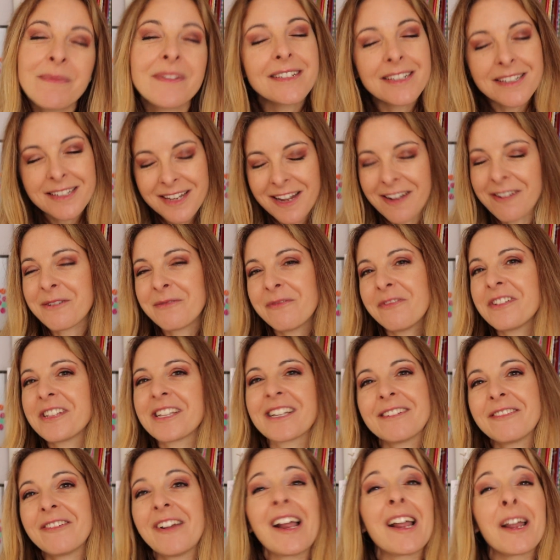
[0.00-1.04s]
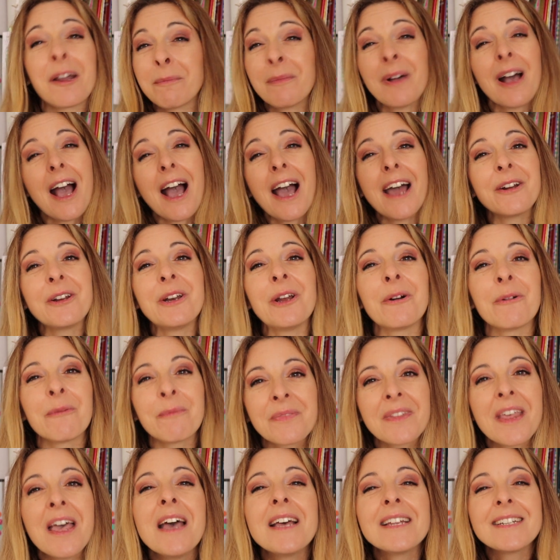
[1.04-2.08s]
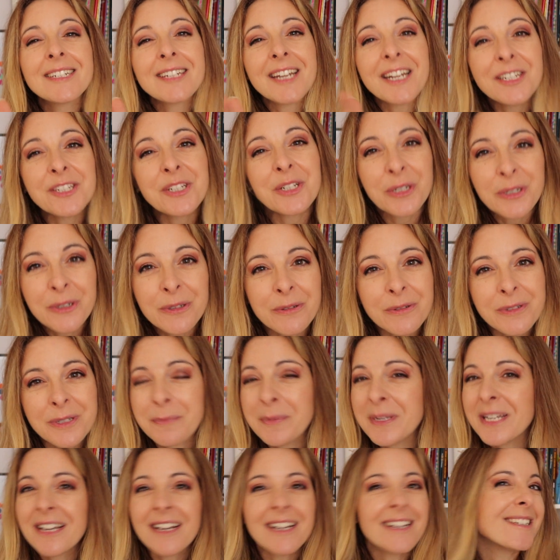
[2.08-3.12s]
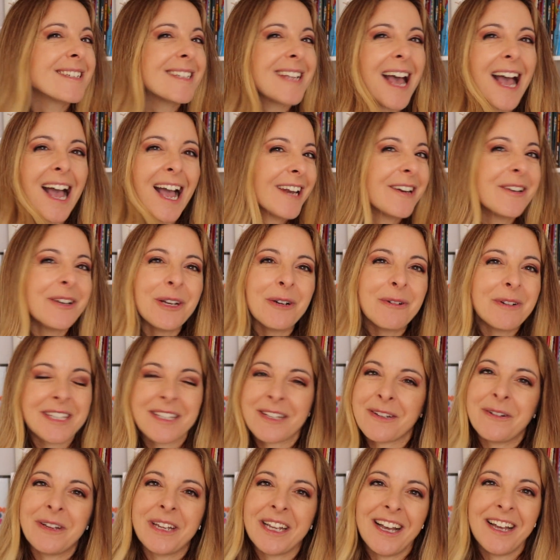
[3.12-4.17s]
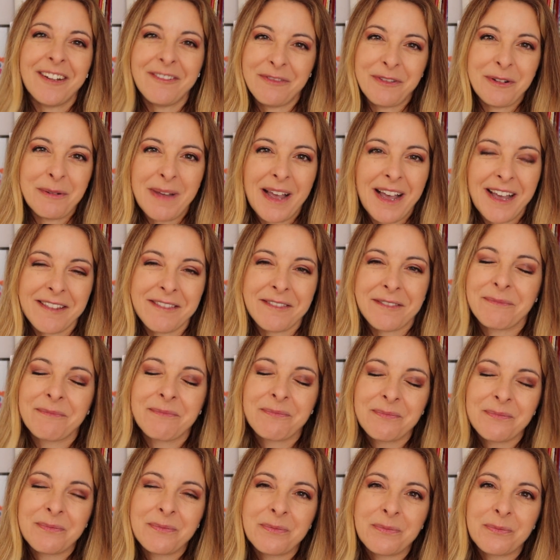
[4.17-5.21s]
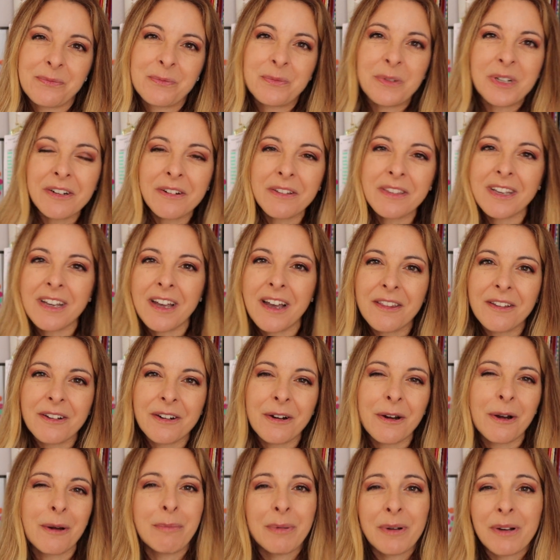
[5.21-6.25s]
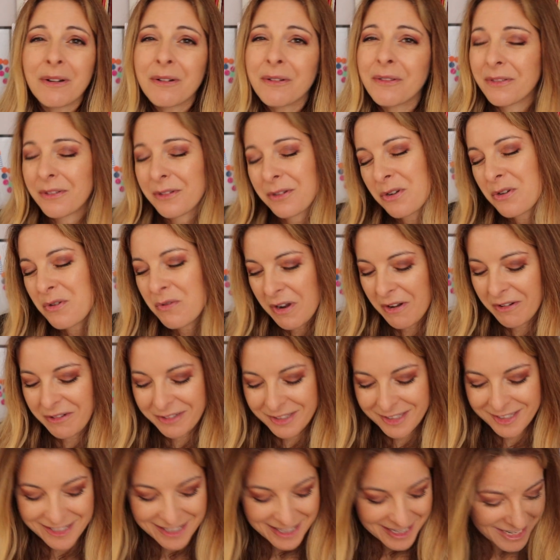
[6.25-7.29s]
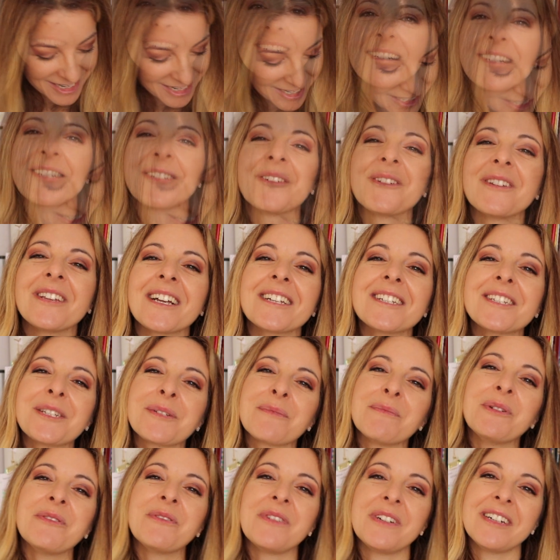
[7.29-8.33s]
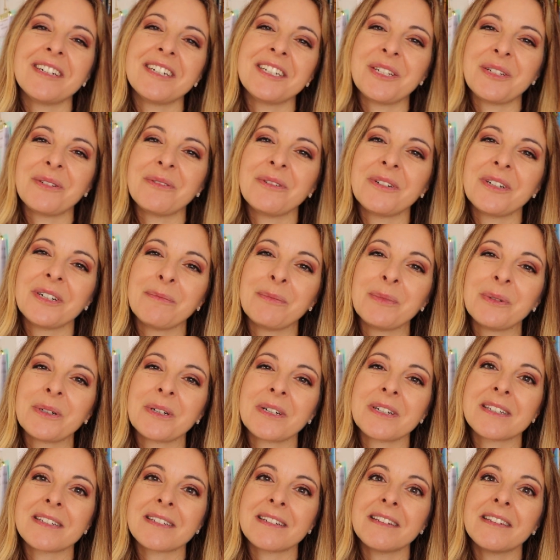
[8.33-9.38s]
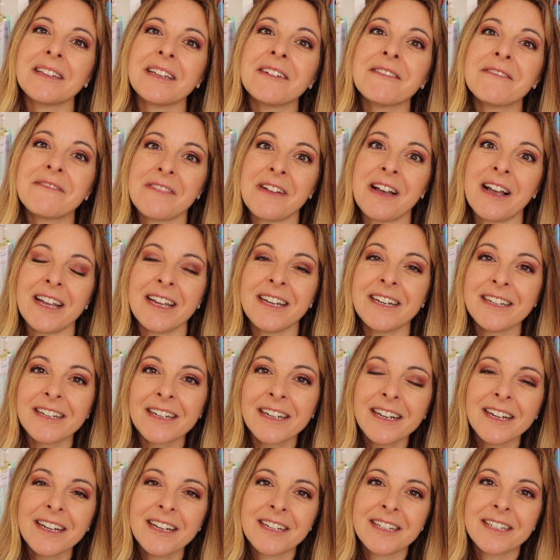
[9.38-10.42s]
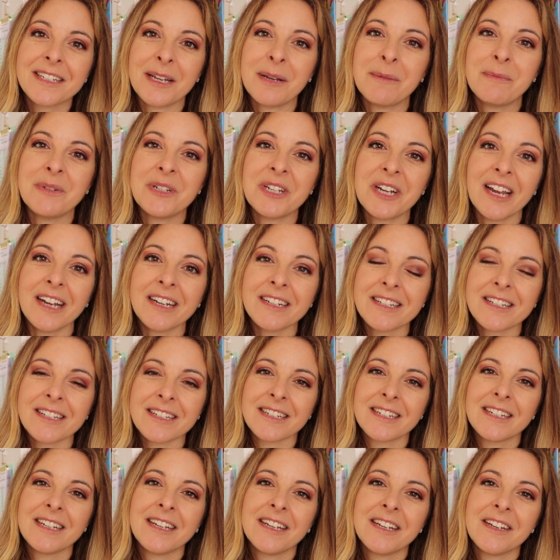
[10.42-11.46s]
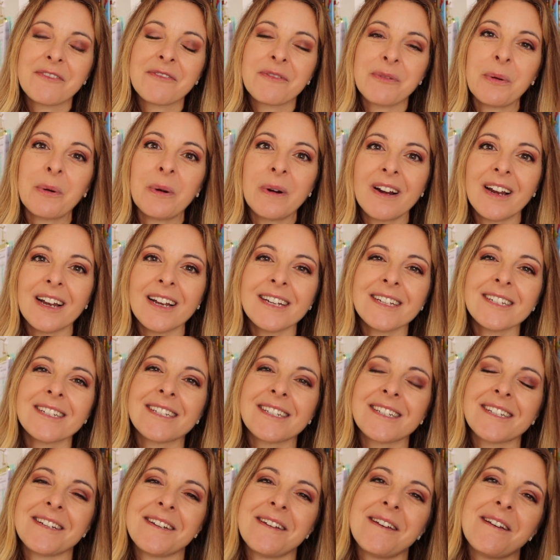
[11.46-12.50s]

This is how conflicted I am. I don't know. Stay tuned because I don't know what's going on for math. One or the other or both, who knows? So let's move on to a more solidified subject for us.